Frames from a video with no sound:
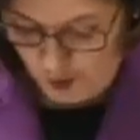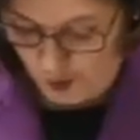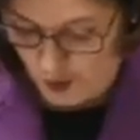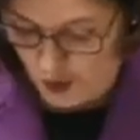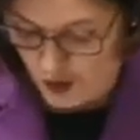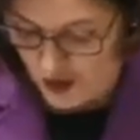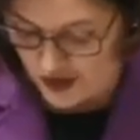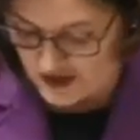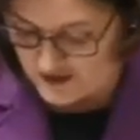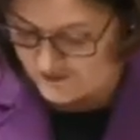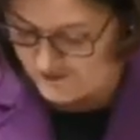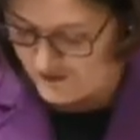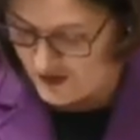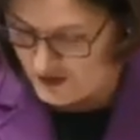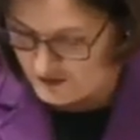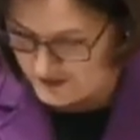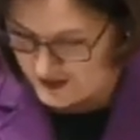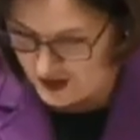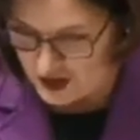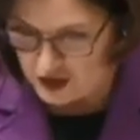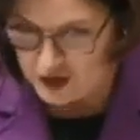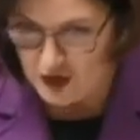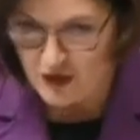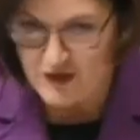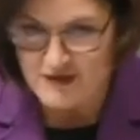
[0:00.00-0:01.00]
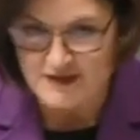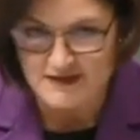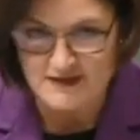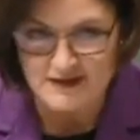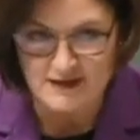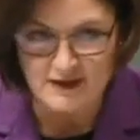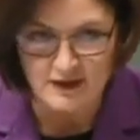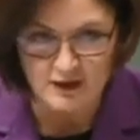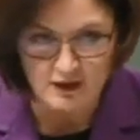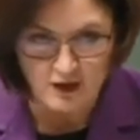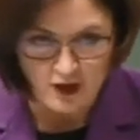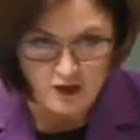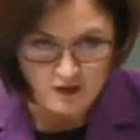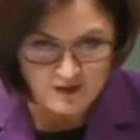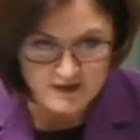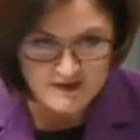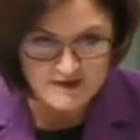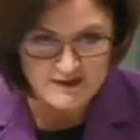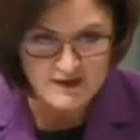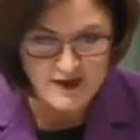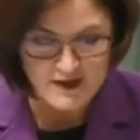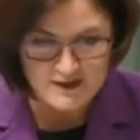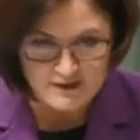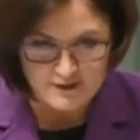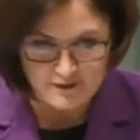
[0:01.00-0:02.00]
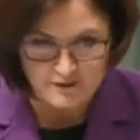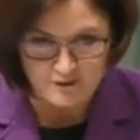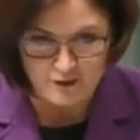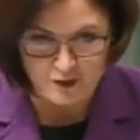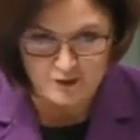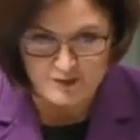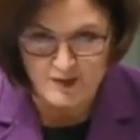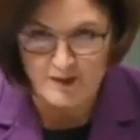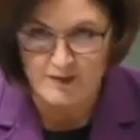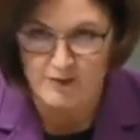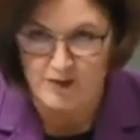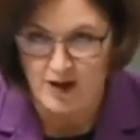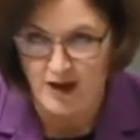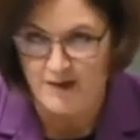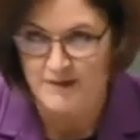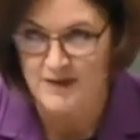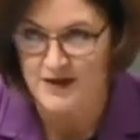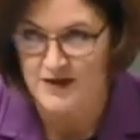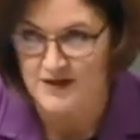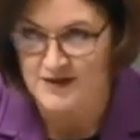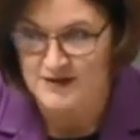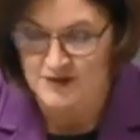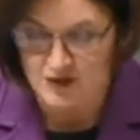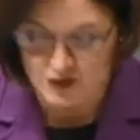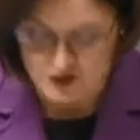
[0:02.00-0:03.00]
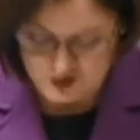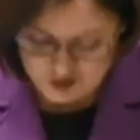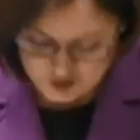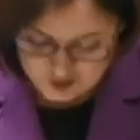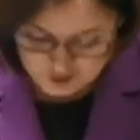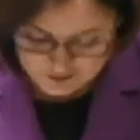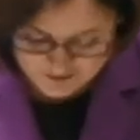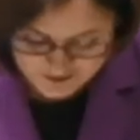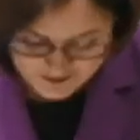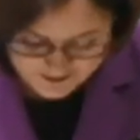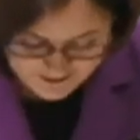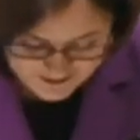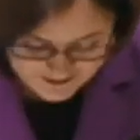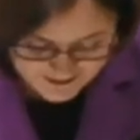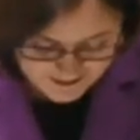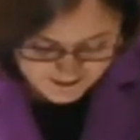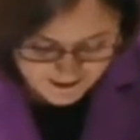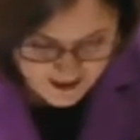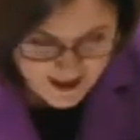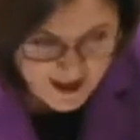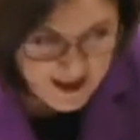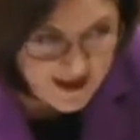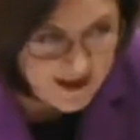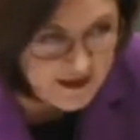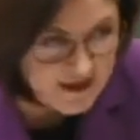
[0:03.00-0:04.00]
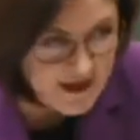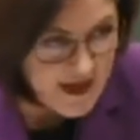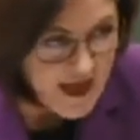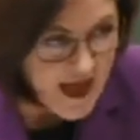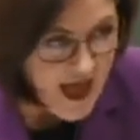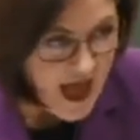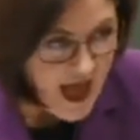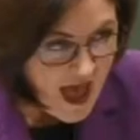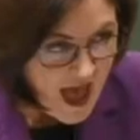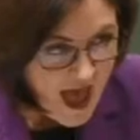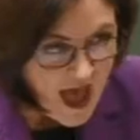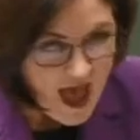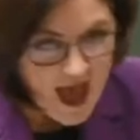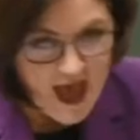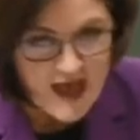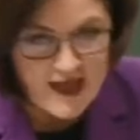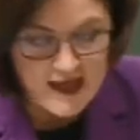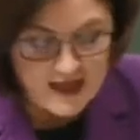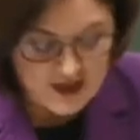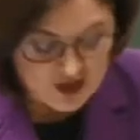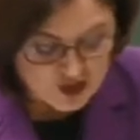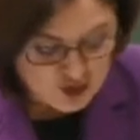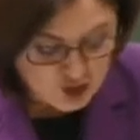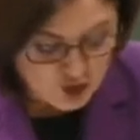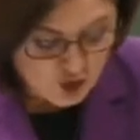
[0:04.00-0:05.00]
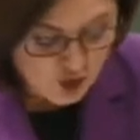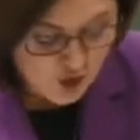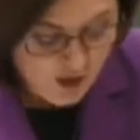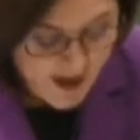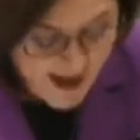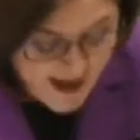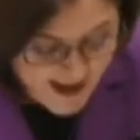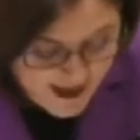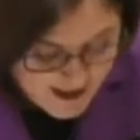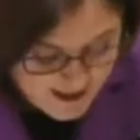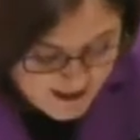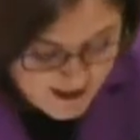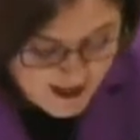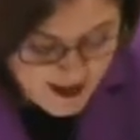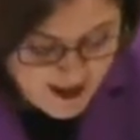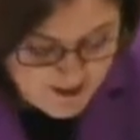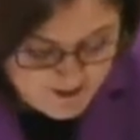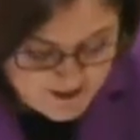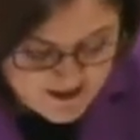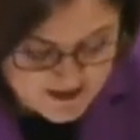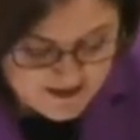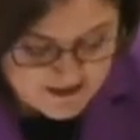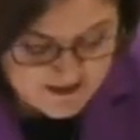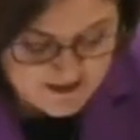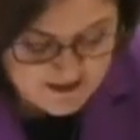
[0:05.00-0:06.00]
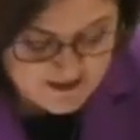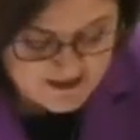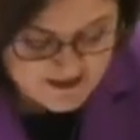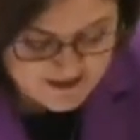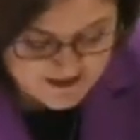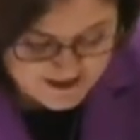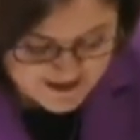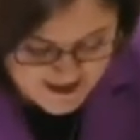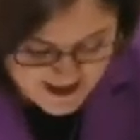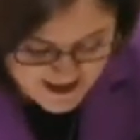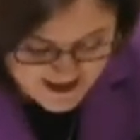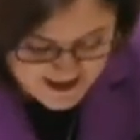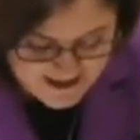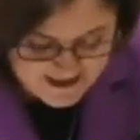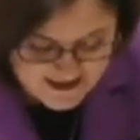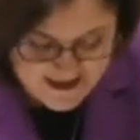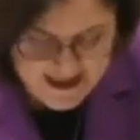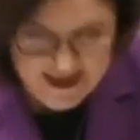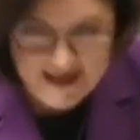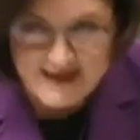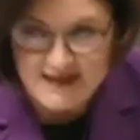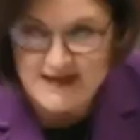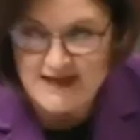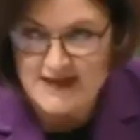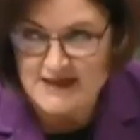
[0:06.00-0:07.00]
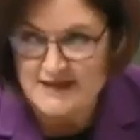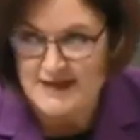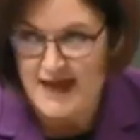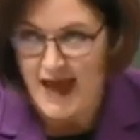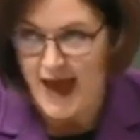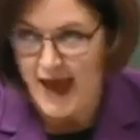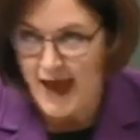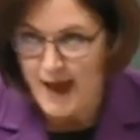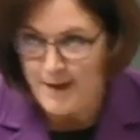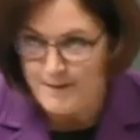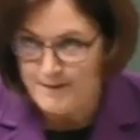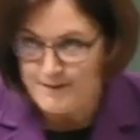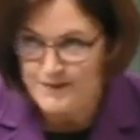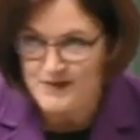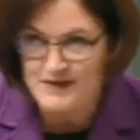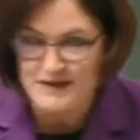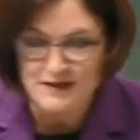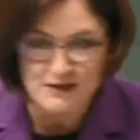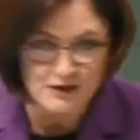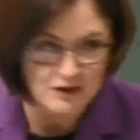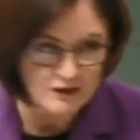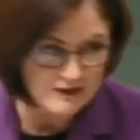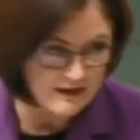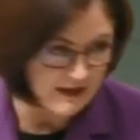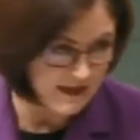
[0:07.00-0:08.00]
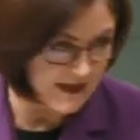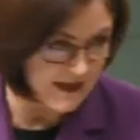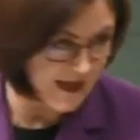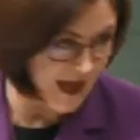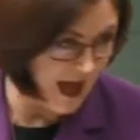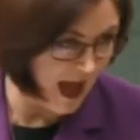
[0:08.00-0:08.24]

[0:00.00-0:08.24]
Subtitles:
worked very closely alongside the former Prime Minister Julia Gillard, and Craig Emerson says it is absolutely